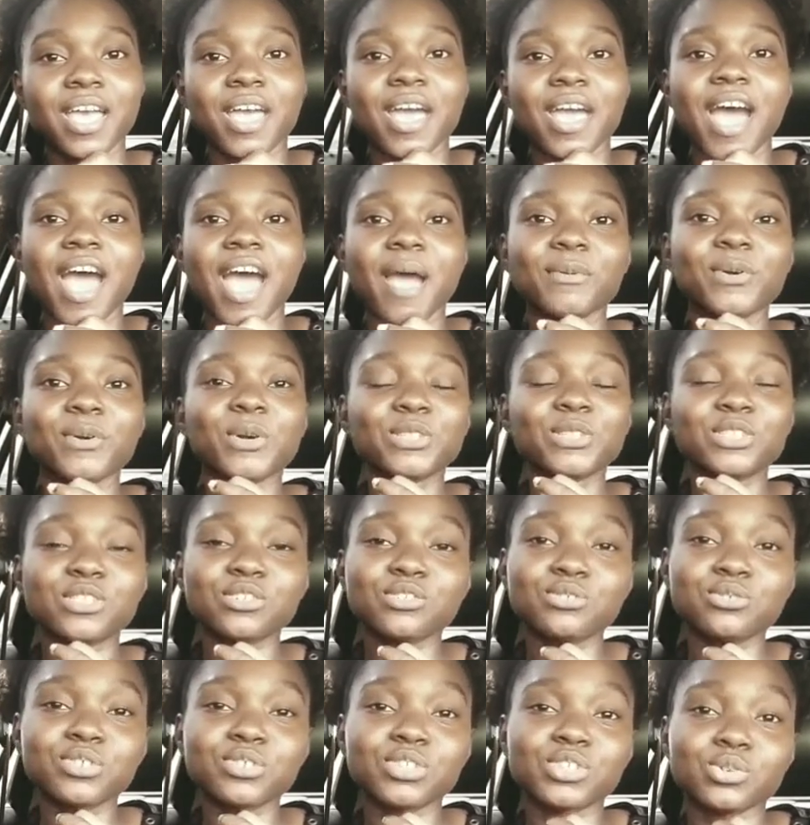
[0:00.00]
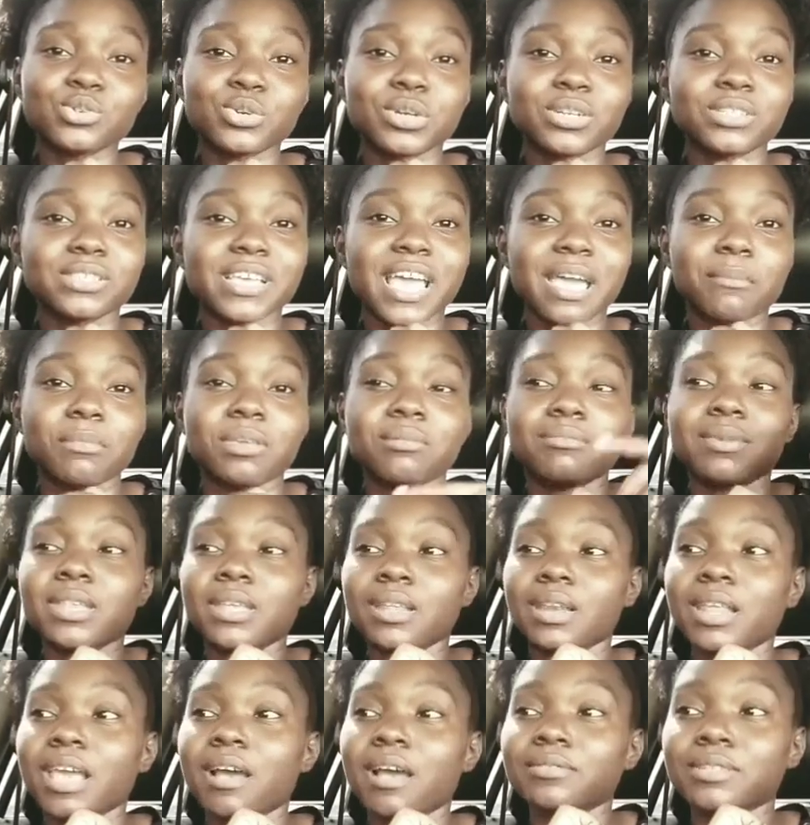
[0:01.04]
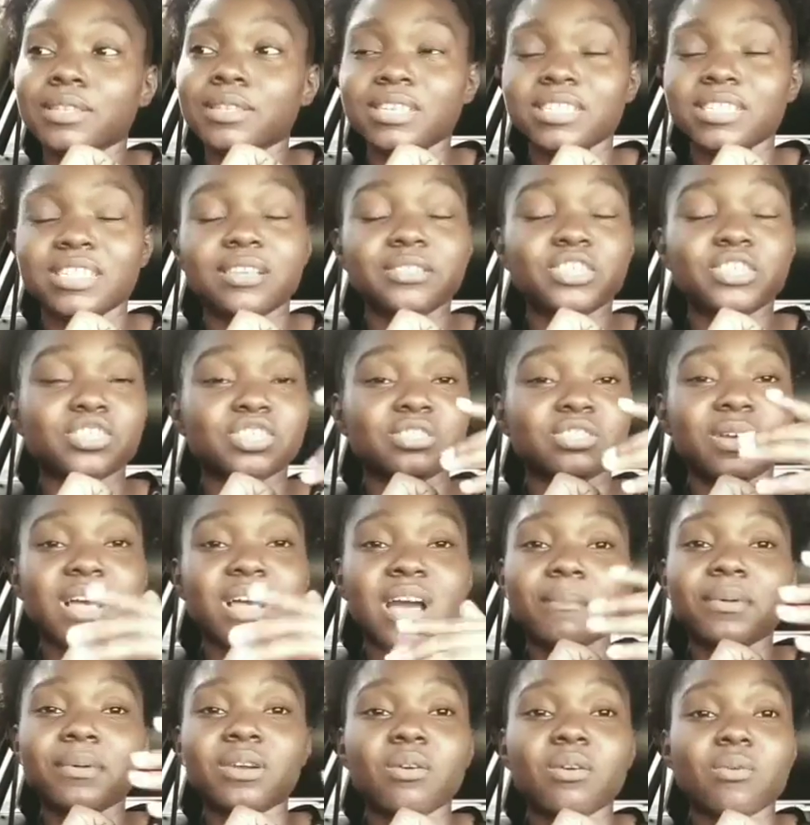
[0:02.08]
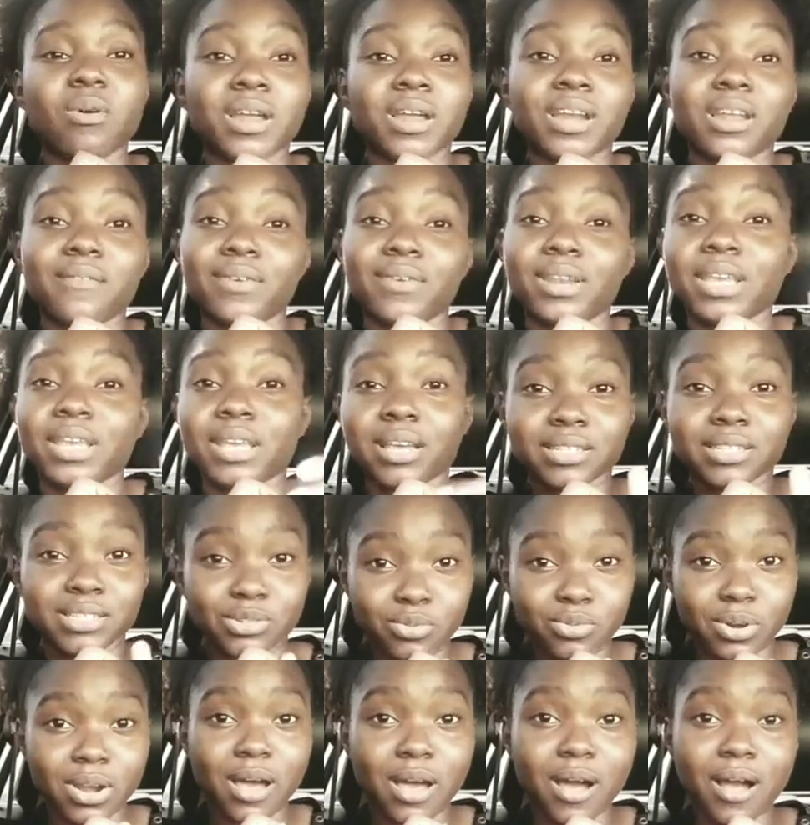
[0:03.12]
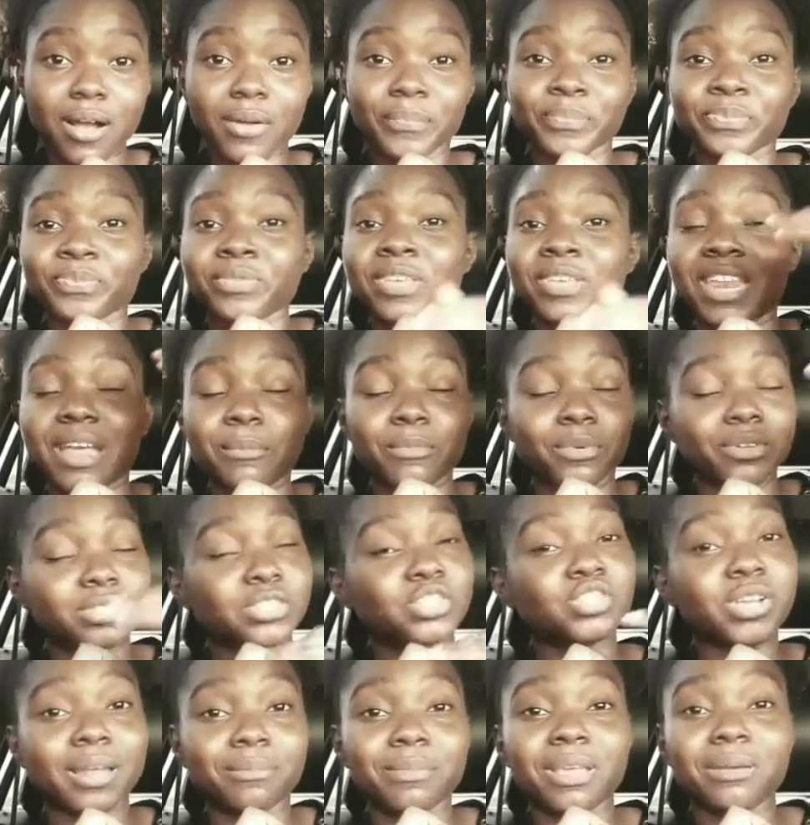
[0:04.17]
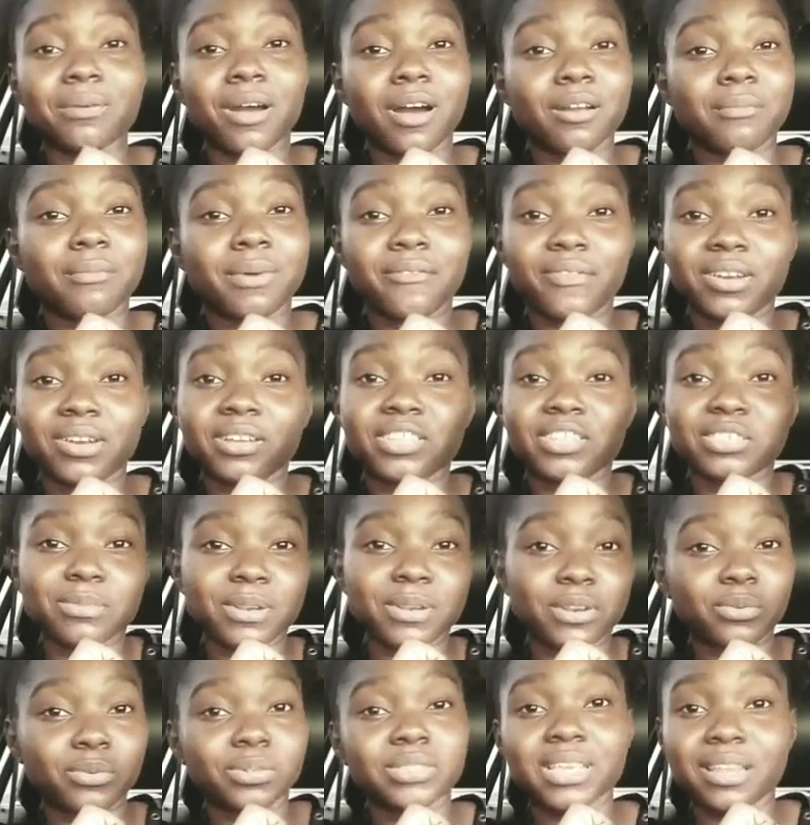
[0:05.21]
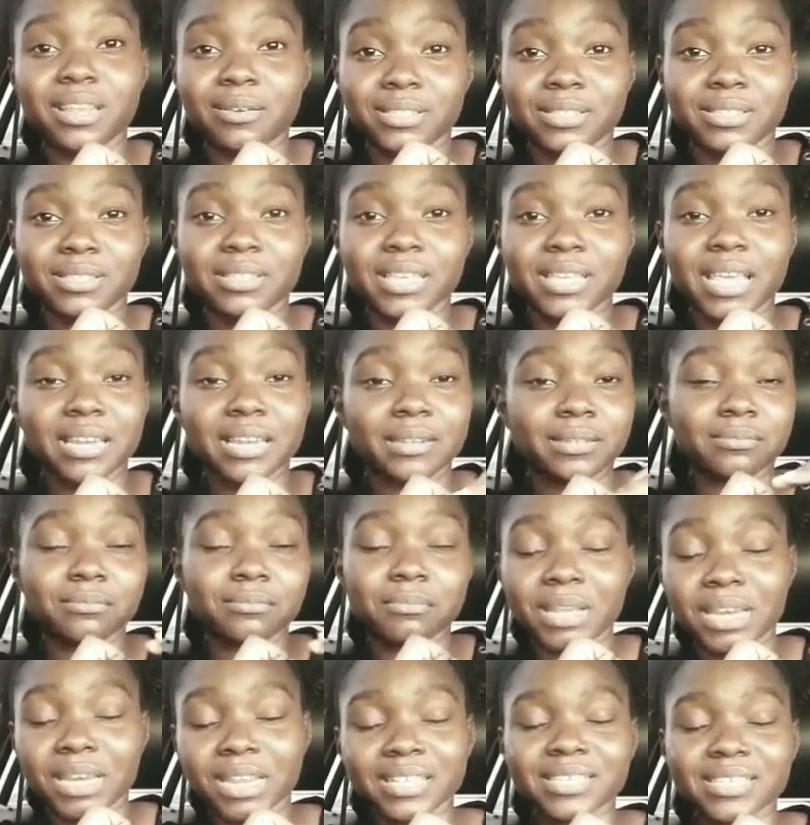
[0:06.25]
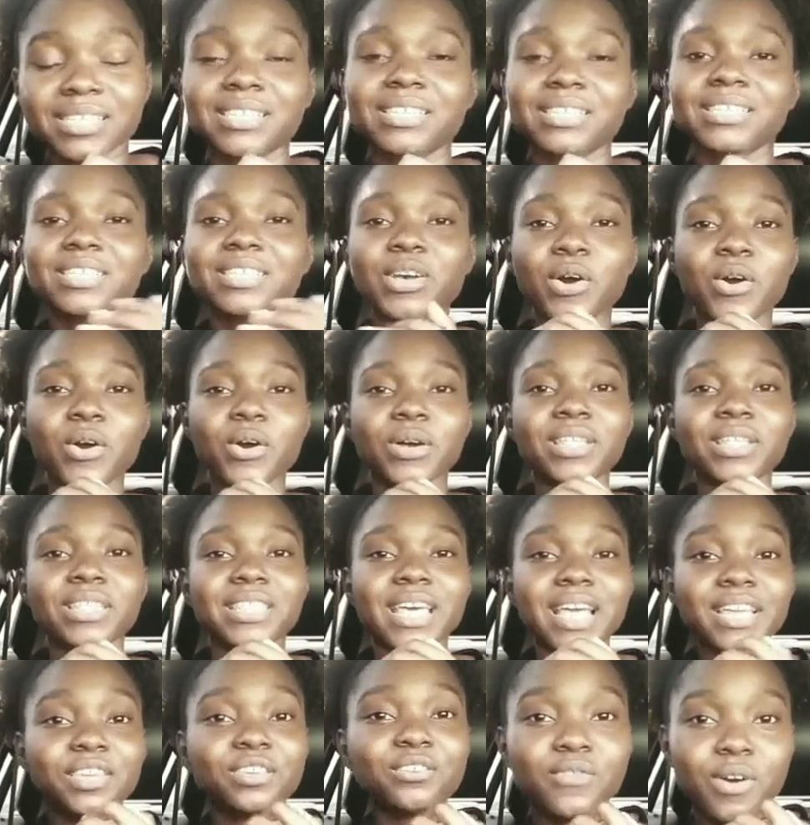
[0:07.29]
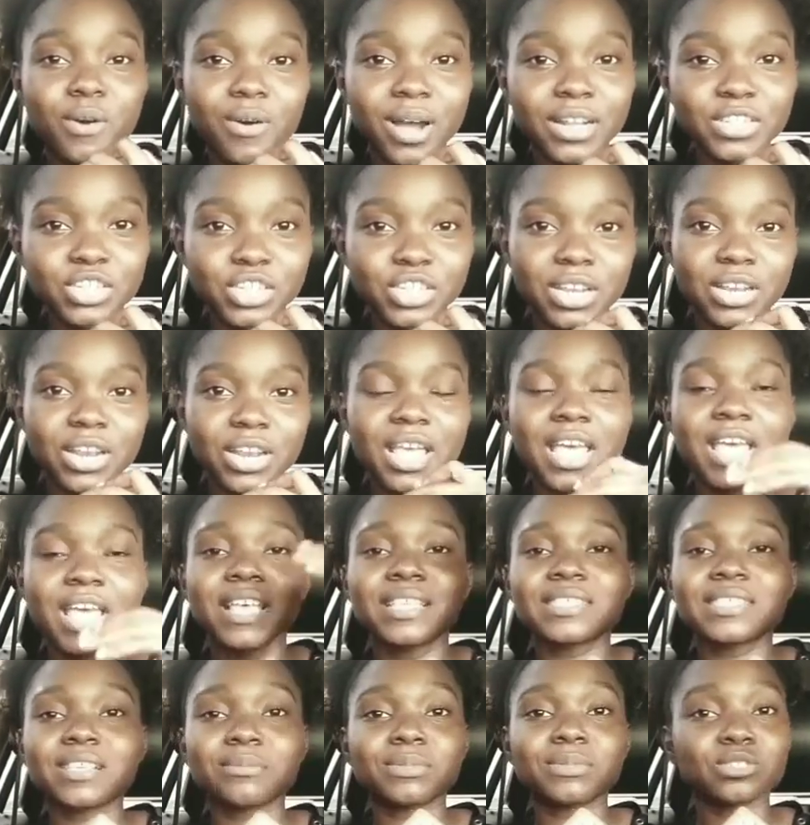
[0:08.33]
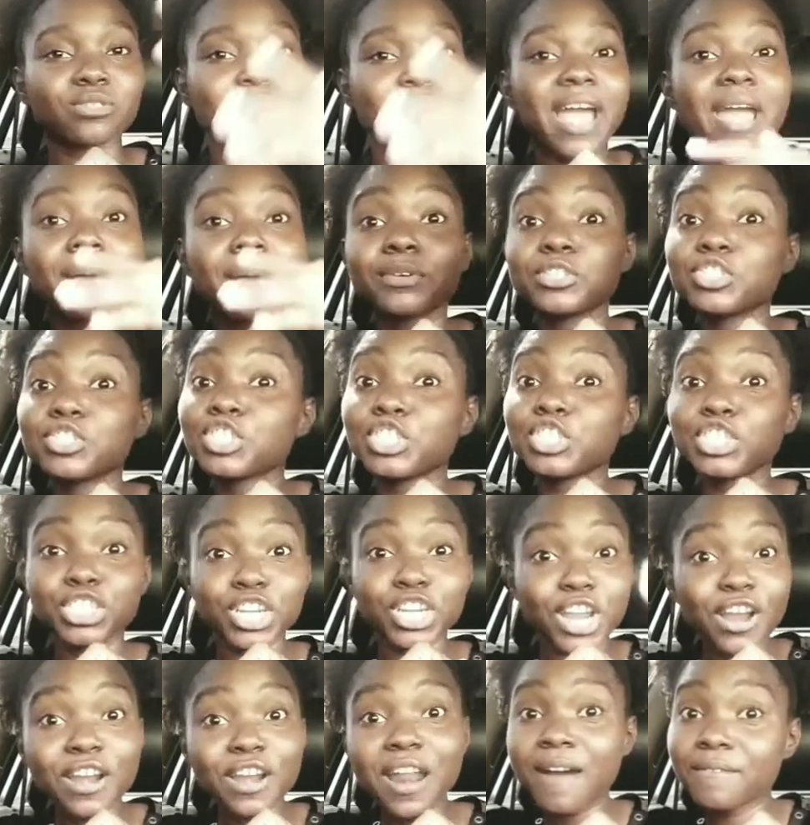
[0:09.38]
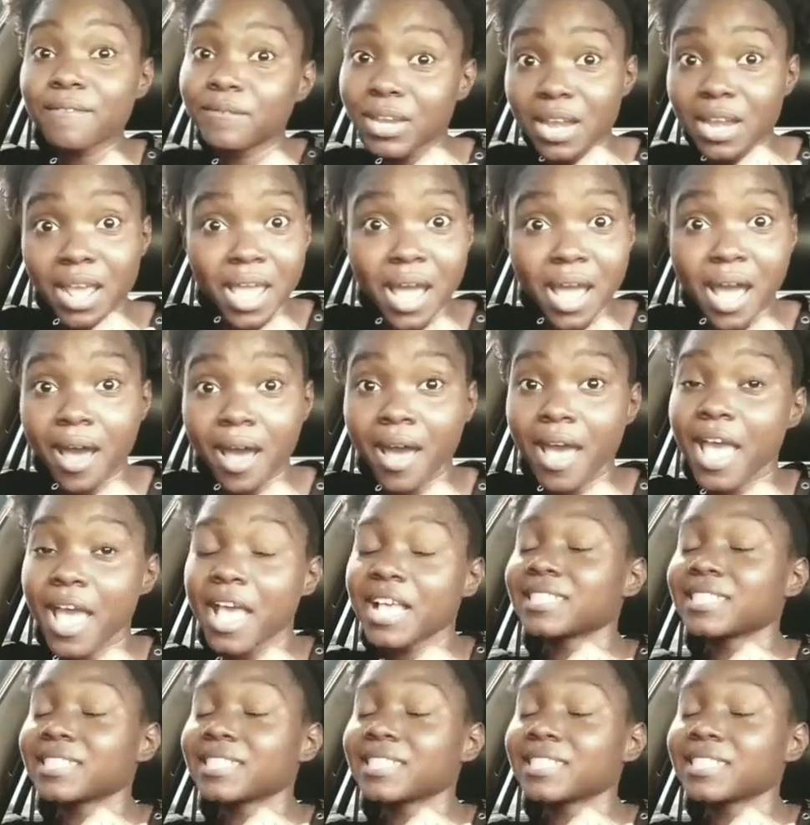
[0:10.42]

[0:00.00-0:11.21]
I'm going to do the story time immediately after this. It's just to comment on one video too long. And I'm going to try and make all my videos below 10 minutes. So thank you for watching. Subscribe, share that video.